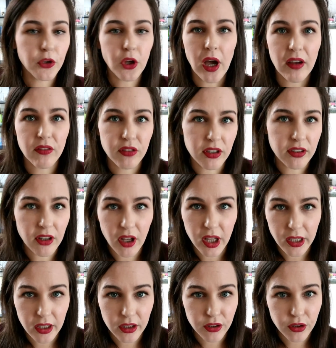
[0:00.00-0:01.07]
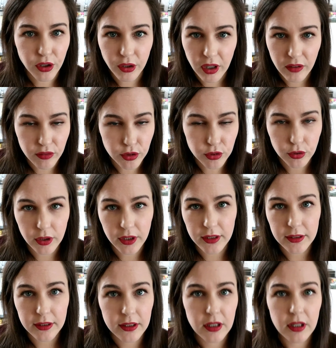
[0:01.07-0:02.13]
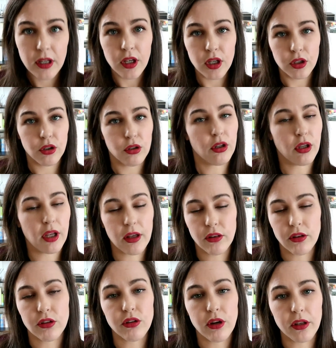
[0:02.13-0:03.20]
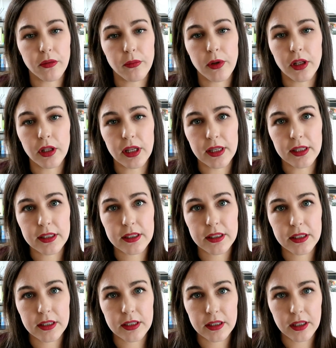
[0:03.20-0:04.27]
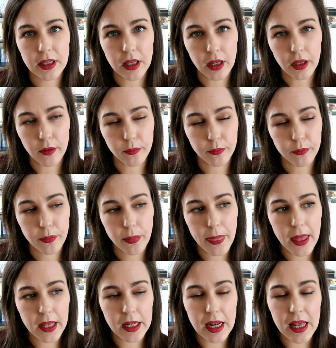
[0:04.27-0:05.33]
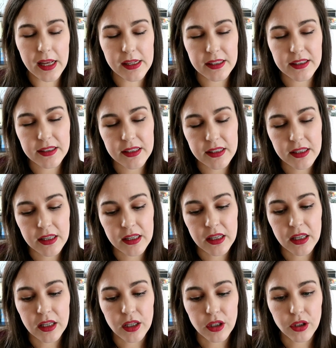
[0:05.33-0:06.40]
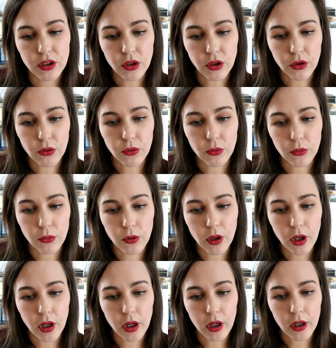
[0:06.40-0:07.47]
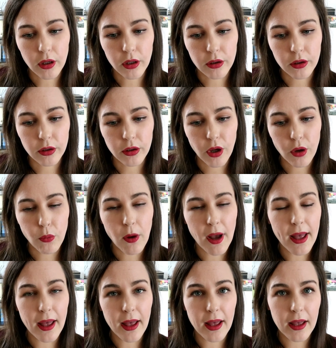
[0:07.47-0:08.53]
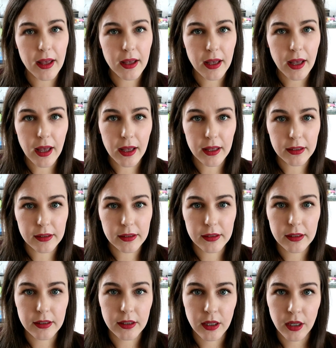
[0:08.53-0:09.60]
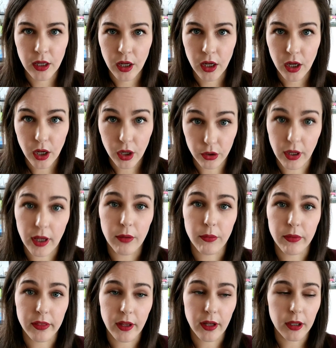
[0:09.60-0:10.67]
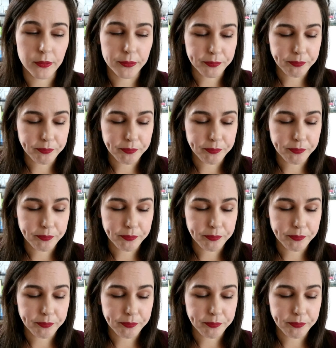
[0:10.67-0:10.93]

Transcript: you have to sign it. You don't have a choice. You don't get on the transplant list unless you are aware and okay with that.